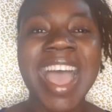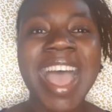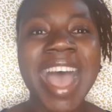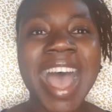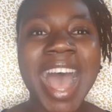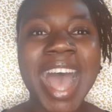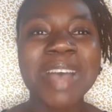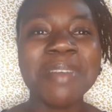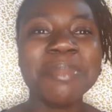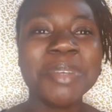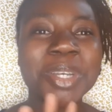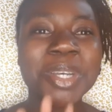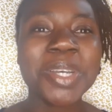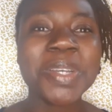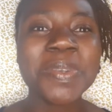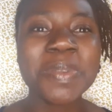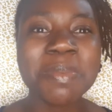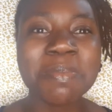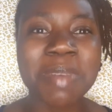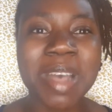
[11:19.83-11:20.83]
I'm
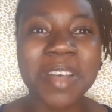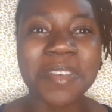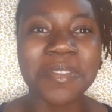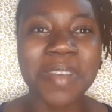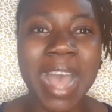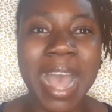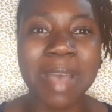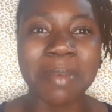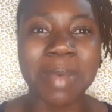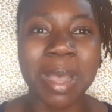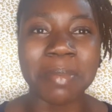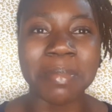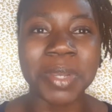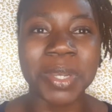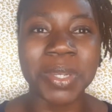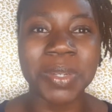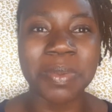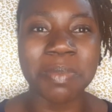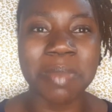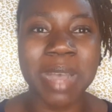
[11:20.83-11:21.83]
good with my
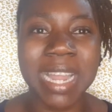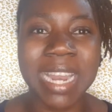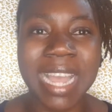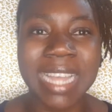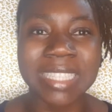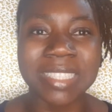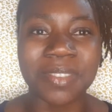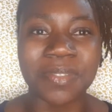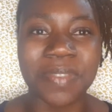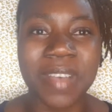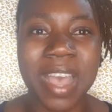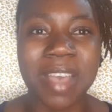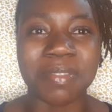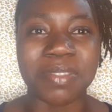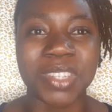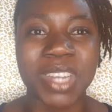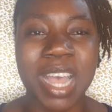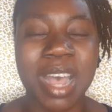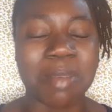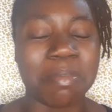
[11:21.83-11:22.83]
9-to-5
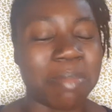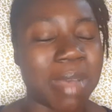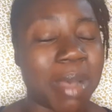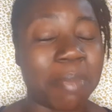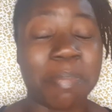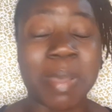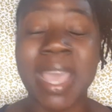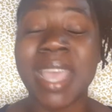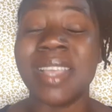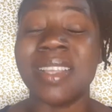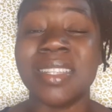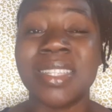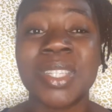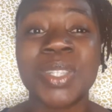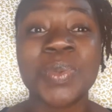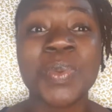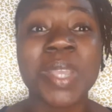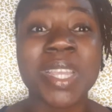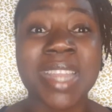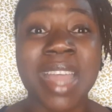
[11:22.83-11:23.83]
job. My pay is
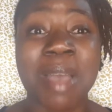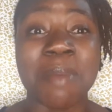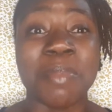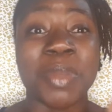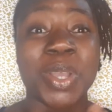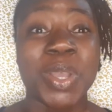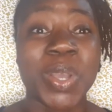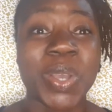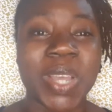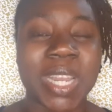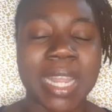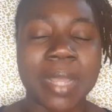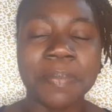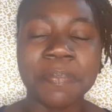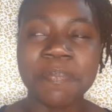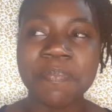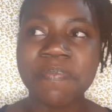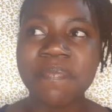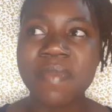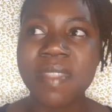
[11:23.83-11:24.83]
sweet. I'm good.
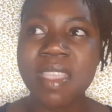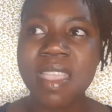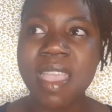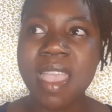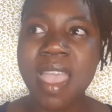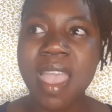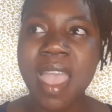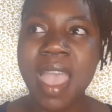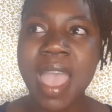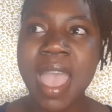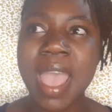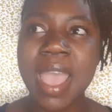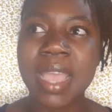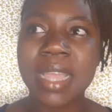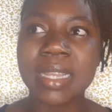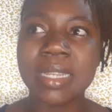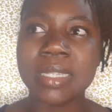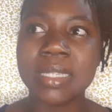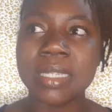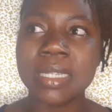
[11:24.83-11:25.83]

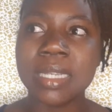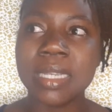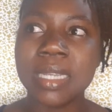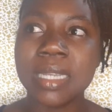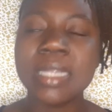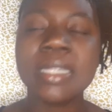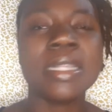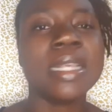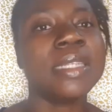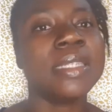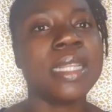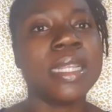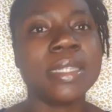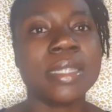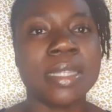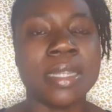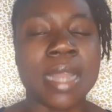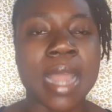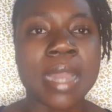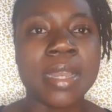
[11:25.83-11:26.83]
And he says,
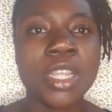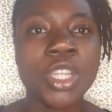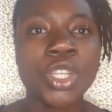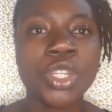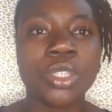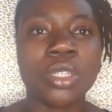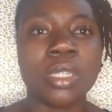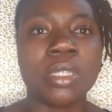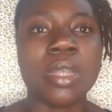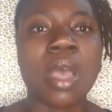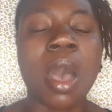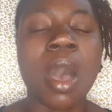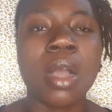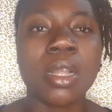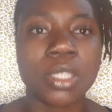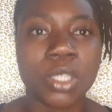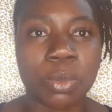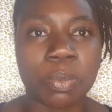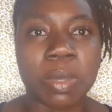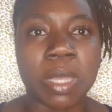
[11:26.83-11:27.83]
listen, I need you to
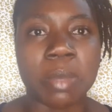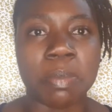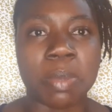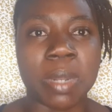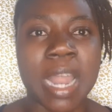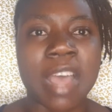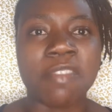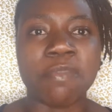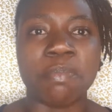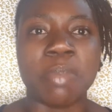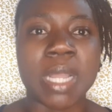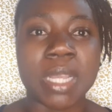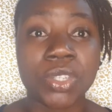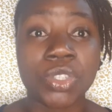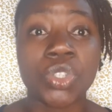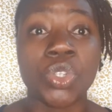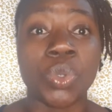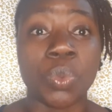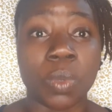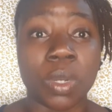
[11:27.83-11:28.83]
talk to people. I've
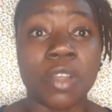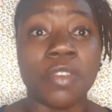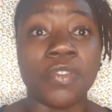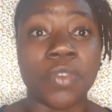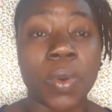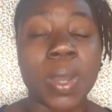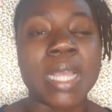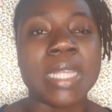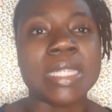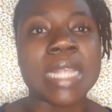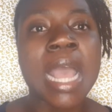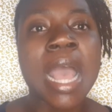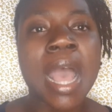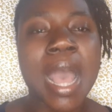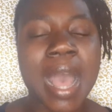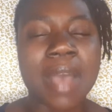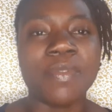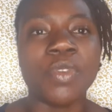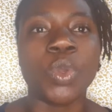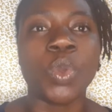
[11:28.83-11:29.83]
blessed you with a voice.
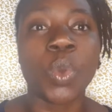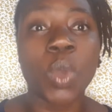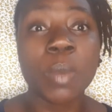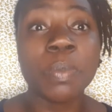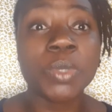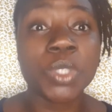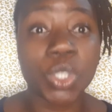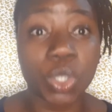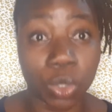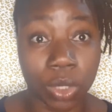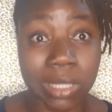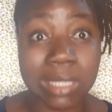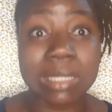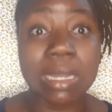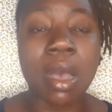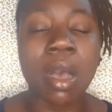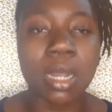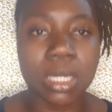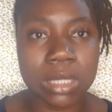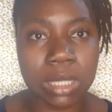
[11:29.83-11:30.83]
I've equipped you to
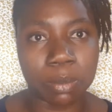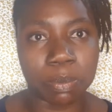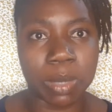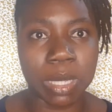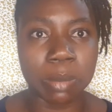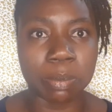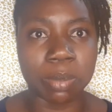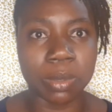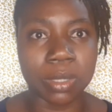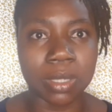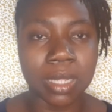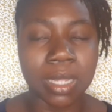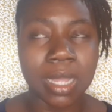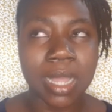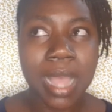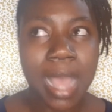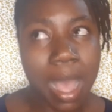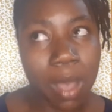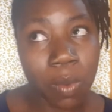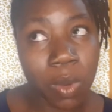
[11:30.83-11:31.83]
talk to people.
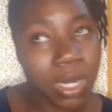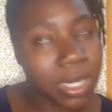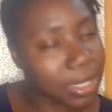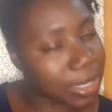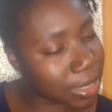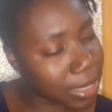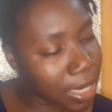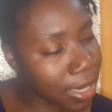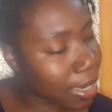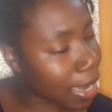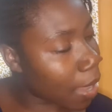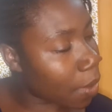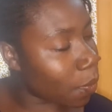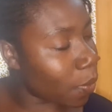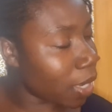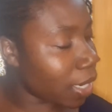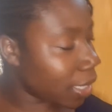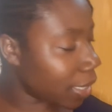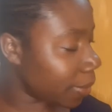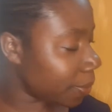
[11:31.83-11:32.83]
I want to sing like
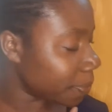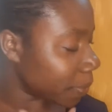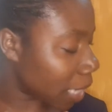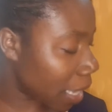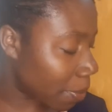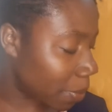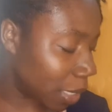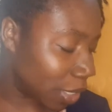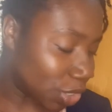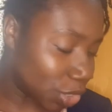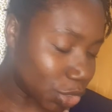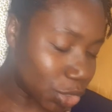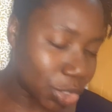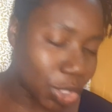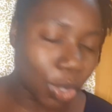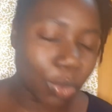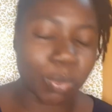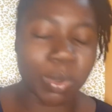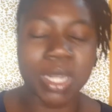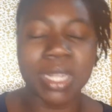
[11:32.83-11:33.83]
Whitney, God bless her
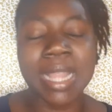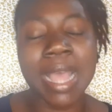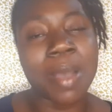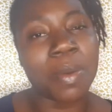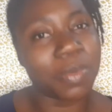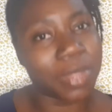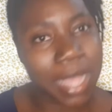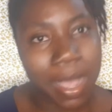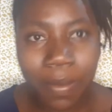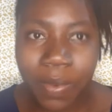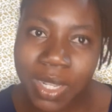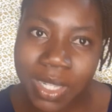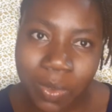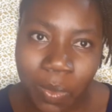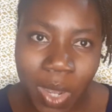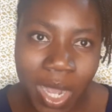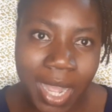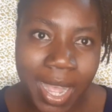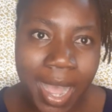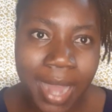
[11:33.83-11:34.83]
soul, but that wasn't
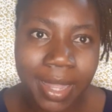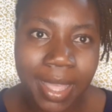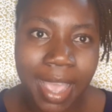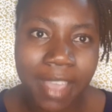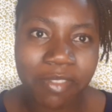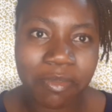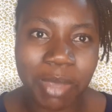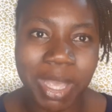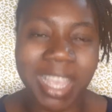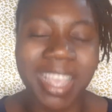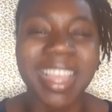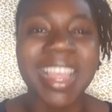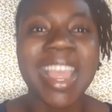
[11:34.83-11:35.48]
what God gave me,